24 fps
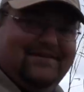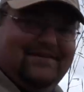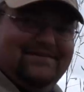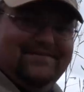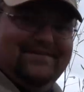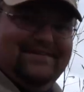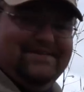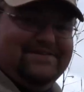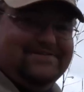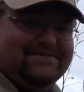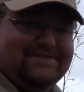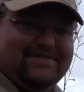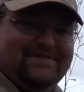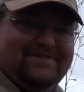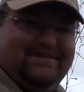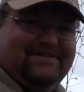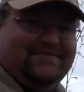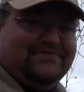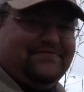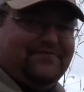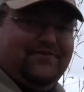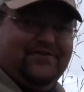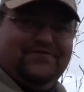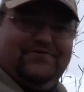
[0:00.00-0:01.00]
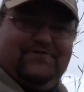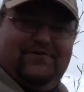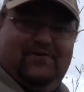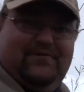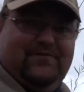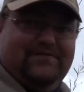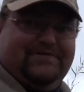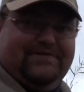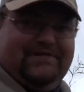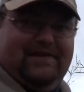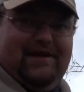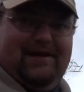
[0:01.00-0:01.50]
These first
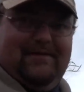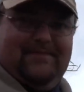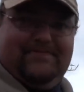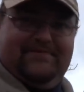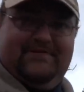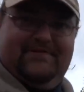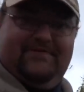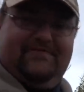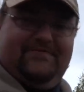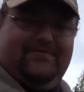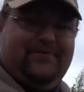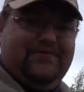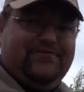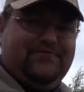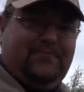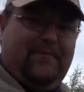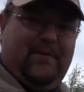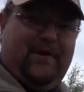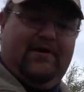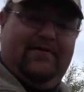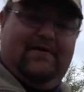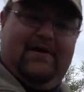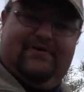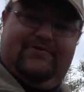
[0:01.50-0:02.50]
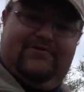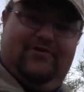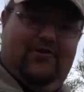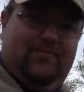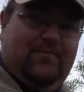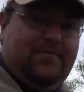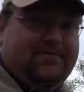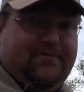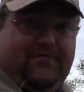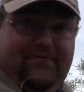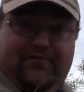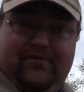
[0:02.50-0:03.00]
cold snaps in the first part of
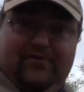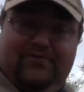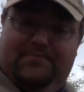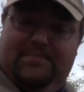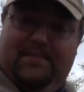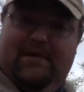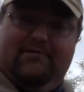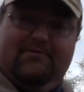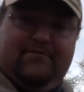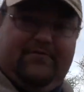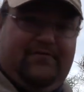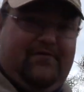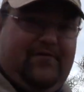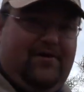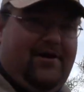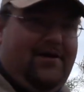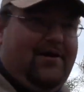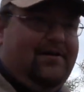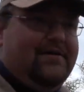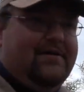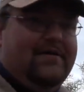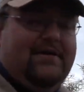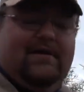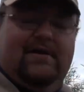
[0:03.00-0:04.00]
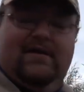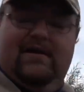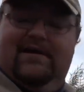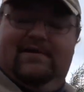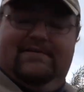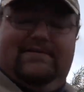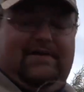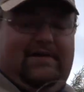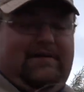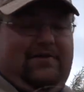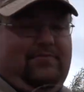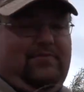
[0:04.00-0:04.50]
October, the first part of fall,
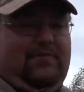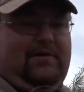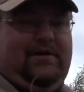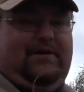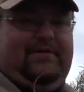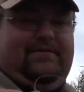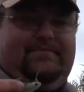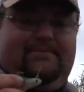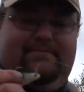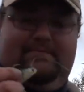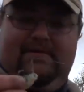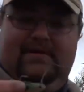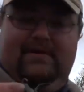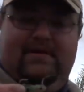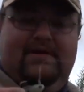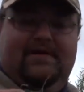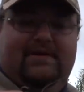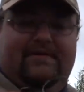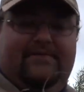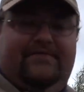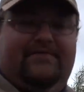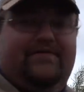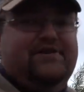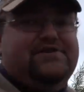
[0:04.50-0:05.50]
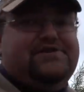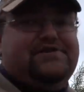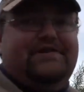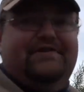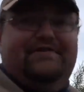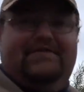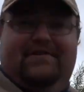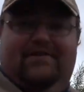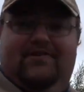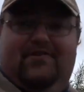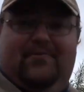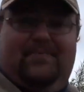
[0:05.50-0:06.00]
I'll tell you what, fish
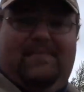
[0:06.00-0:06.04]
these little